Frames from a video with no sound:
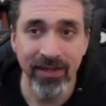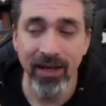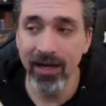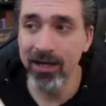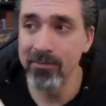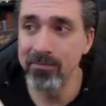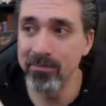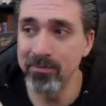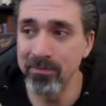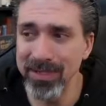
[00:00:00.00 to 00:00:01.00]

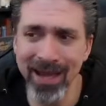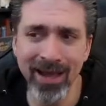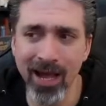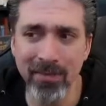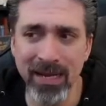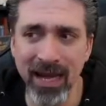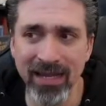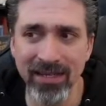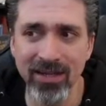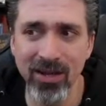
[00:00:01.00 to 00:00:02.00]
But yeah, I mean, I
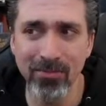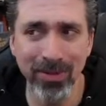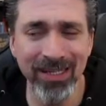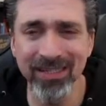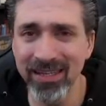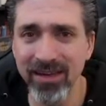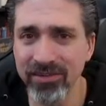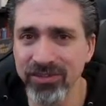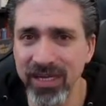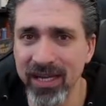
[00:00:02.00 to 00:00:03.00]
can completely
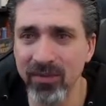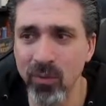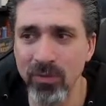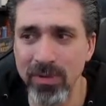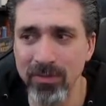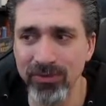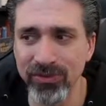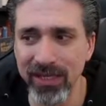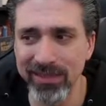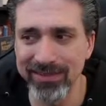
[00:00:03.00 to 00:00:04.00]
understand when people
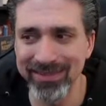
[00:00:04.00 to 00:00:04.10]
say,